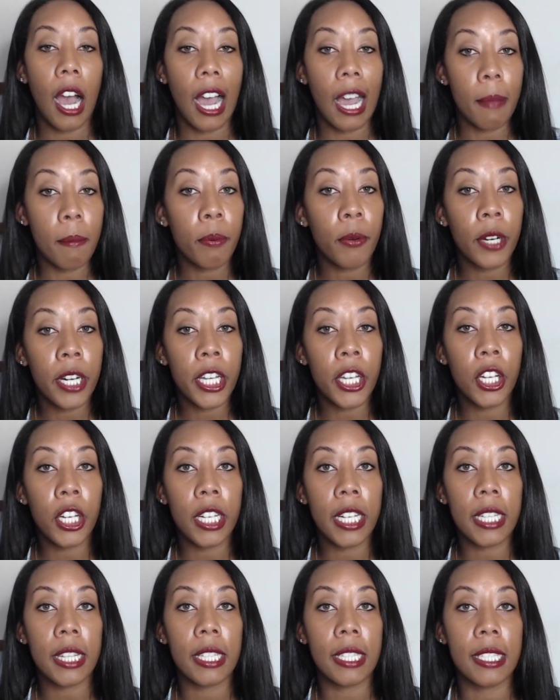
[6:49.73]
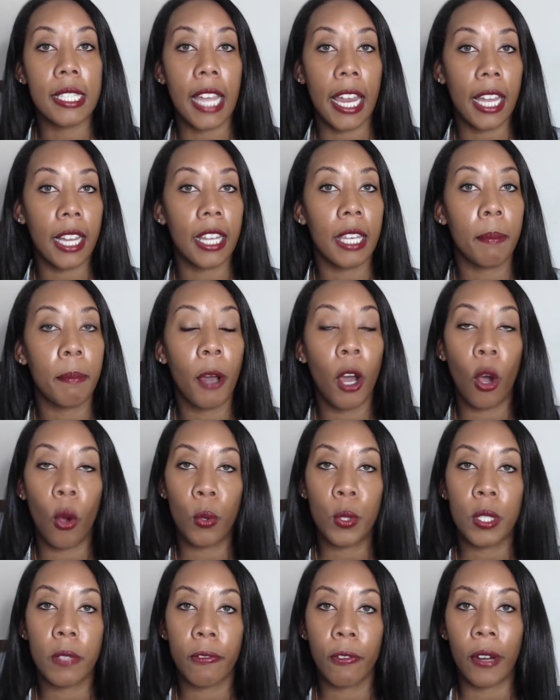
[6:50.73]
I'm pretty good at the daily
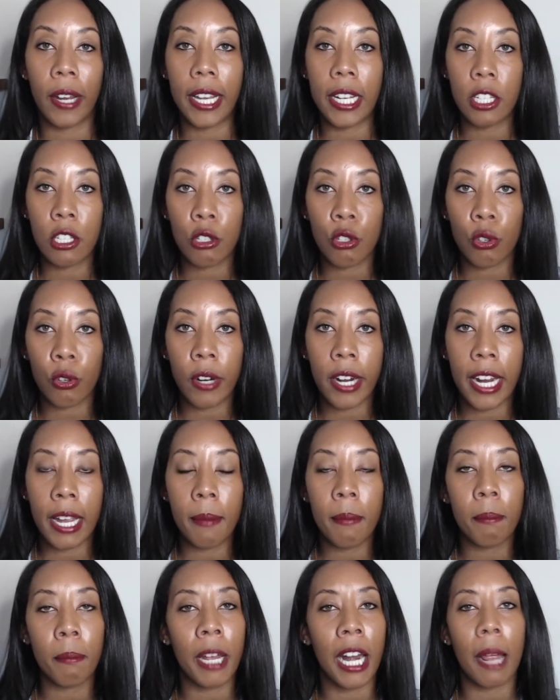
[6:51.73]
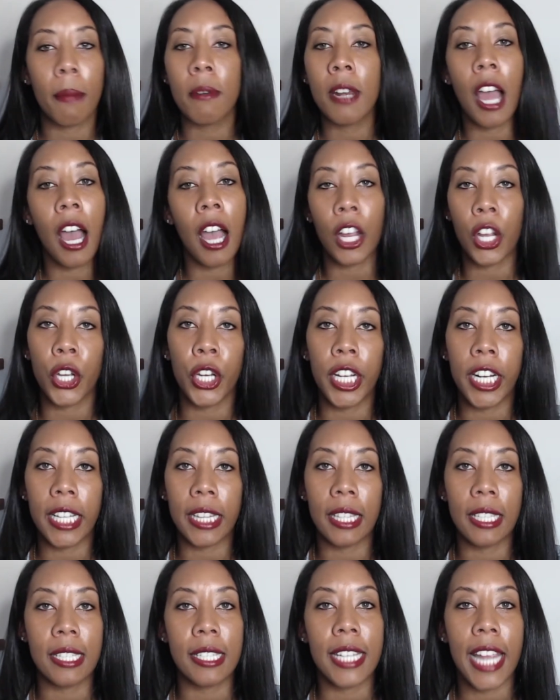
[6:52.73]
post for Instagram, but I'm not good
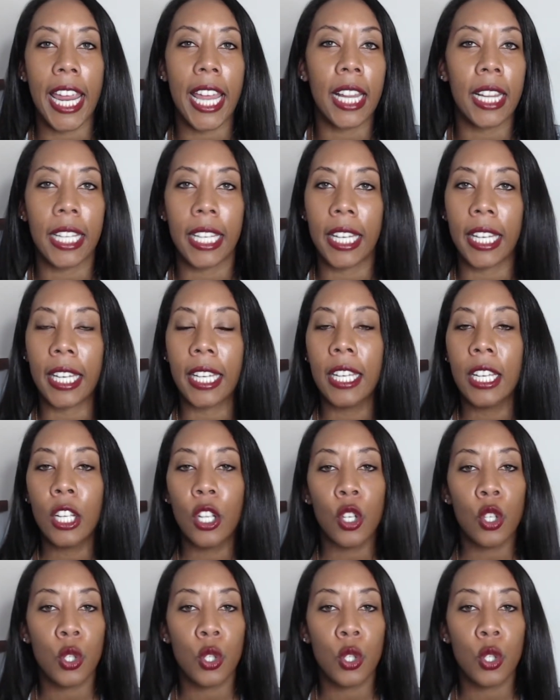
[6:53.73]
at the daily